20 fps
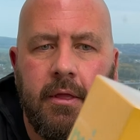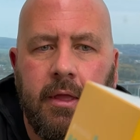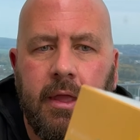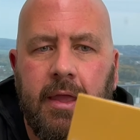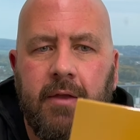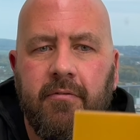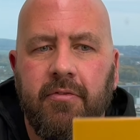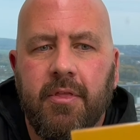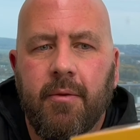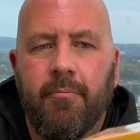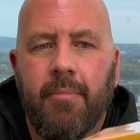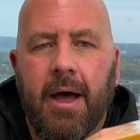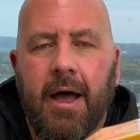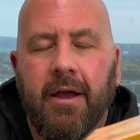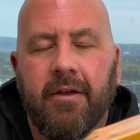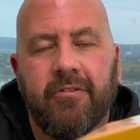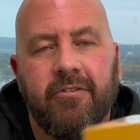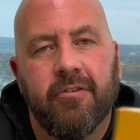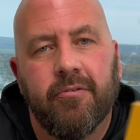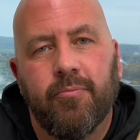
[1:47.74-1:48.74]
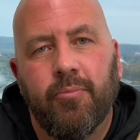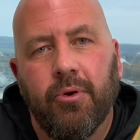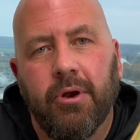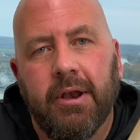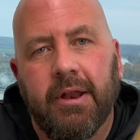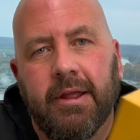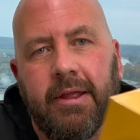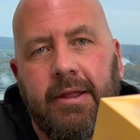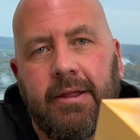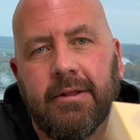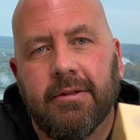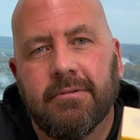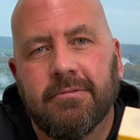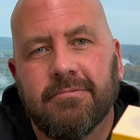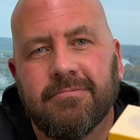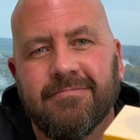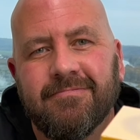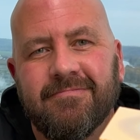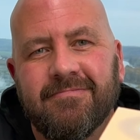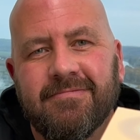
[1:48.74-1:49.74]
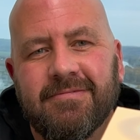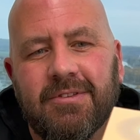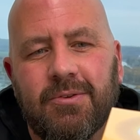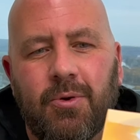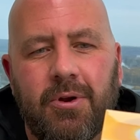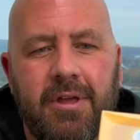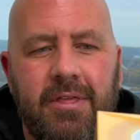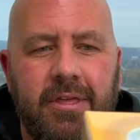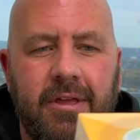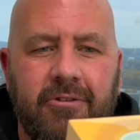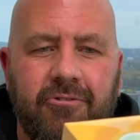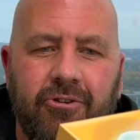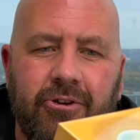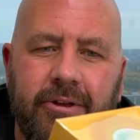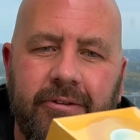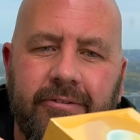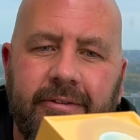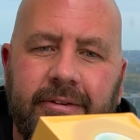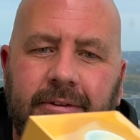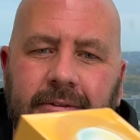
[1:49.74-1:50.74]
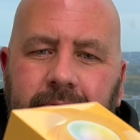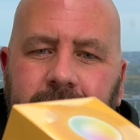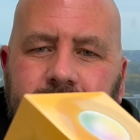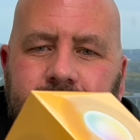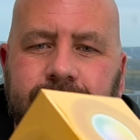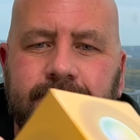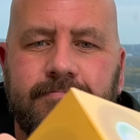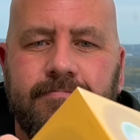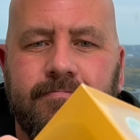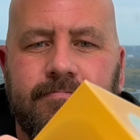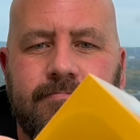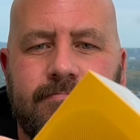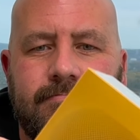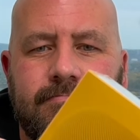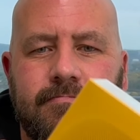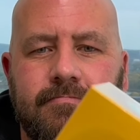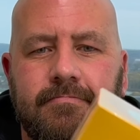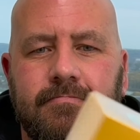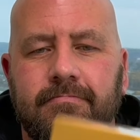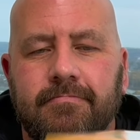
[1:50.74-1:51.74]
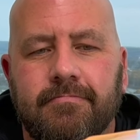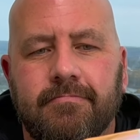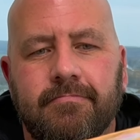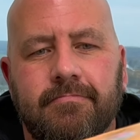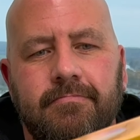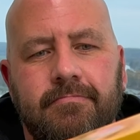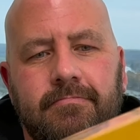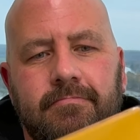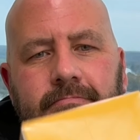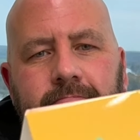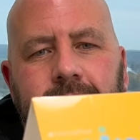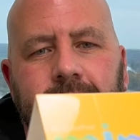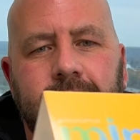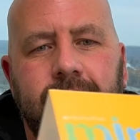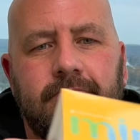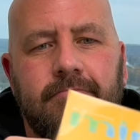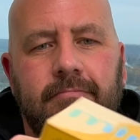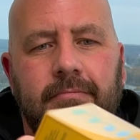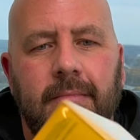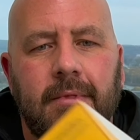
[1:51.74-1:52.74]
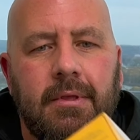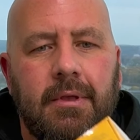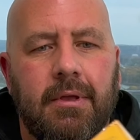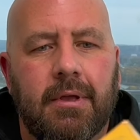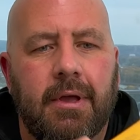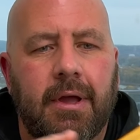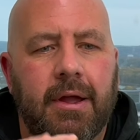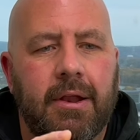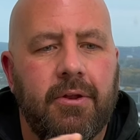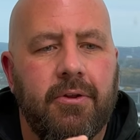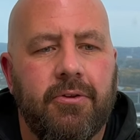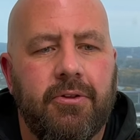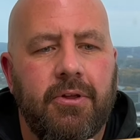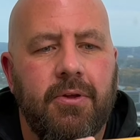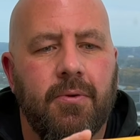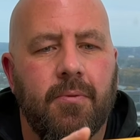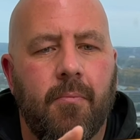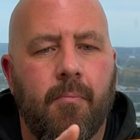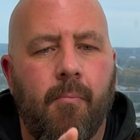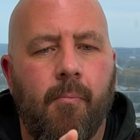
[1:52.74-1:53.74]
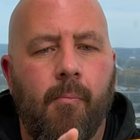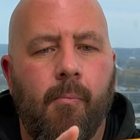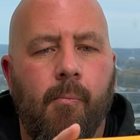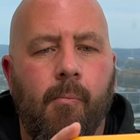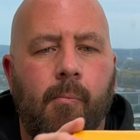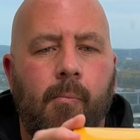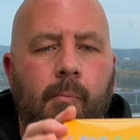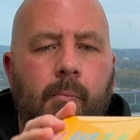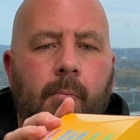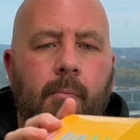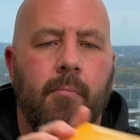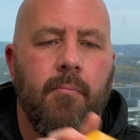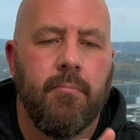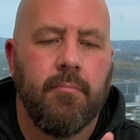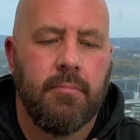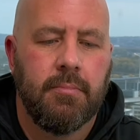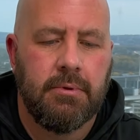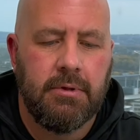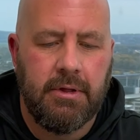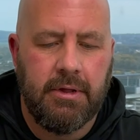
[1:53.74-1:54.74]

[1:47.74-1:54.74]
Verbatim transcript: Even the box is pretty. What do you think, Teresa? I think it looks pretty cool. I'm excited to see it out of the box.